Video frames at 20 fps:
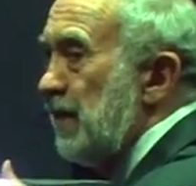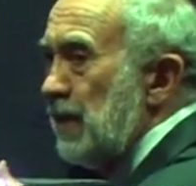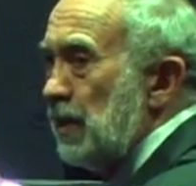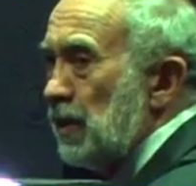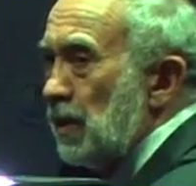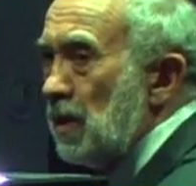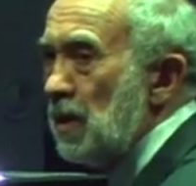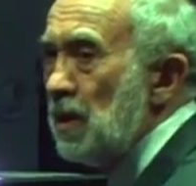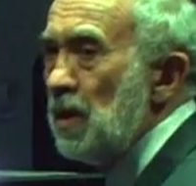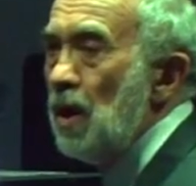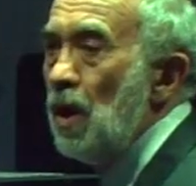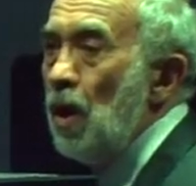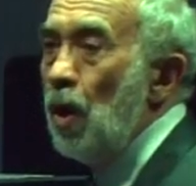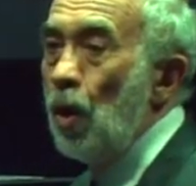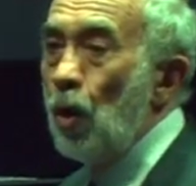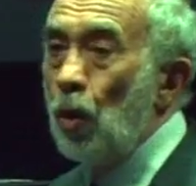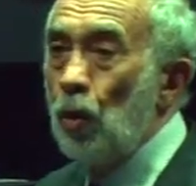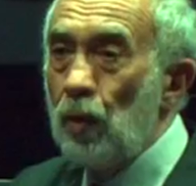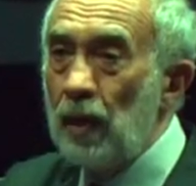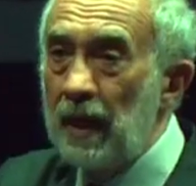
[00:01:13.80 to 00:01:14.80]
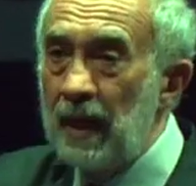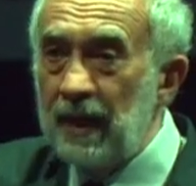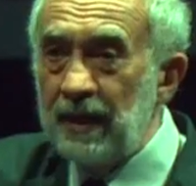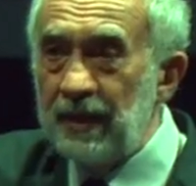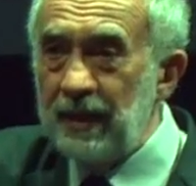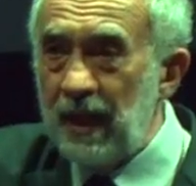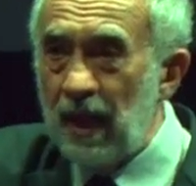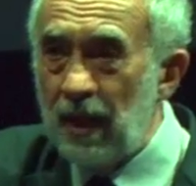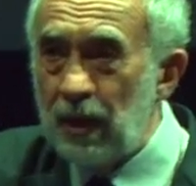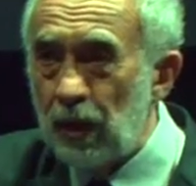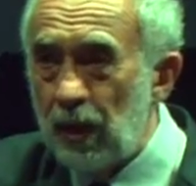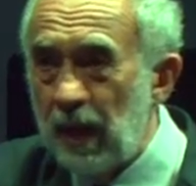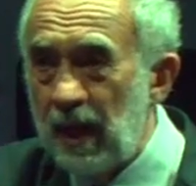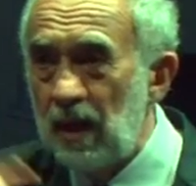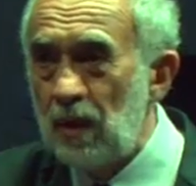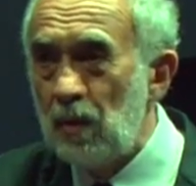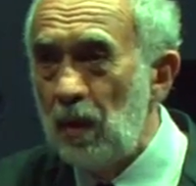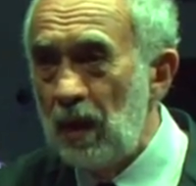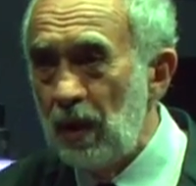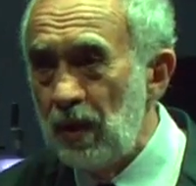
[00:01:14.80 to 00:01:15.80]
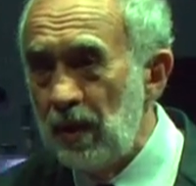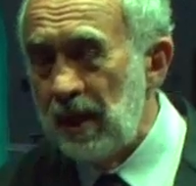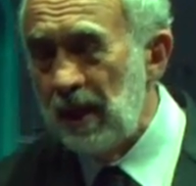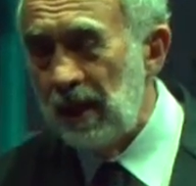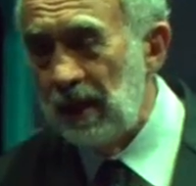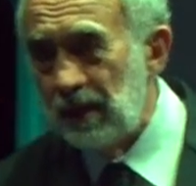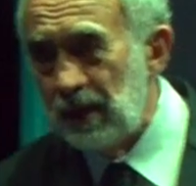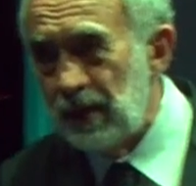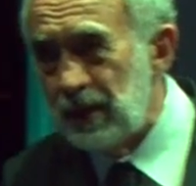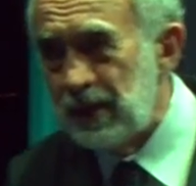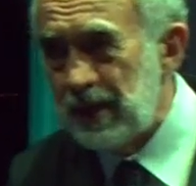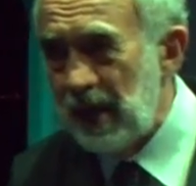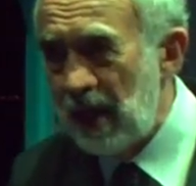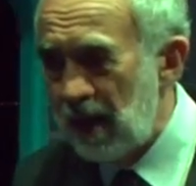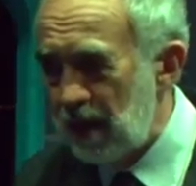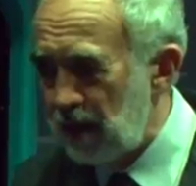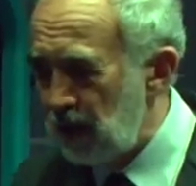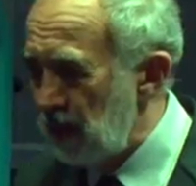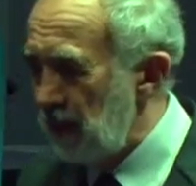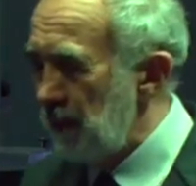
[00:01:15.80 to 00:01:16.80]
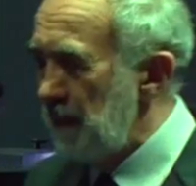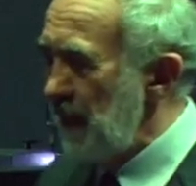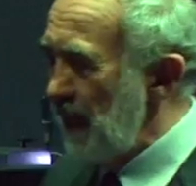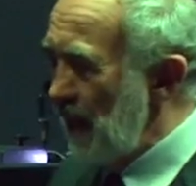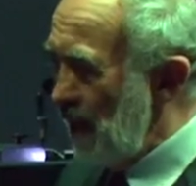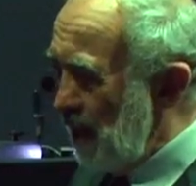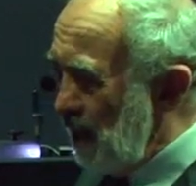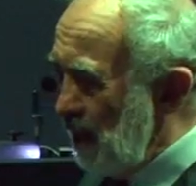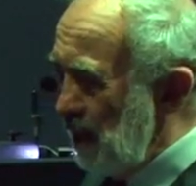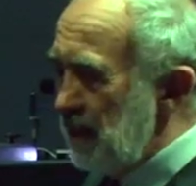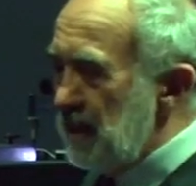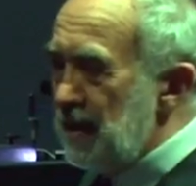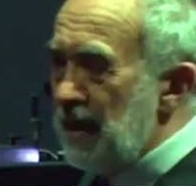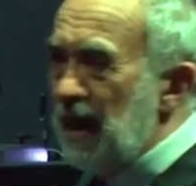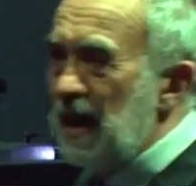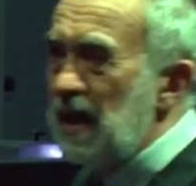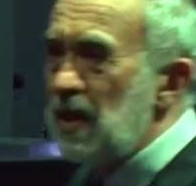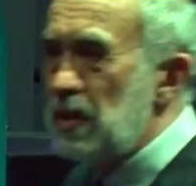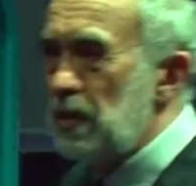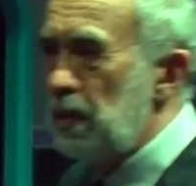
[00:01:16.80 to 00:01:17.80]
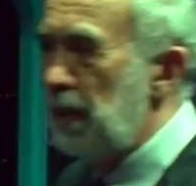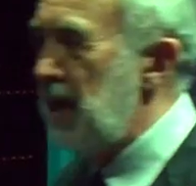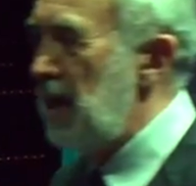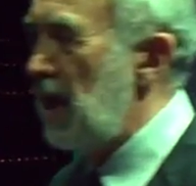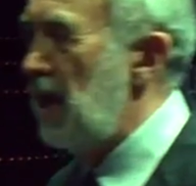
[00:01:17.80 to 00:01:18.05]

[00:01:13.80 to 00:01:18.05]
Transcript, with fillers: feeder or run it at the other end while looking at the stacker. Next we